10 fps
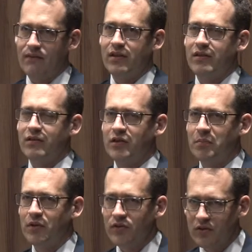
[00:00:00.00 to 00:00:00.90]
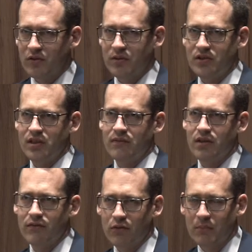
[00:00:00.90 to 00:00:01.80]
have at their disposal to achieve
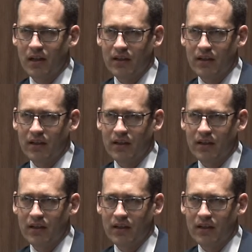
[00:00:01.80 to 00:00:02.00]
their foreign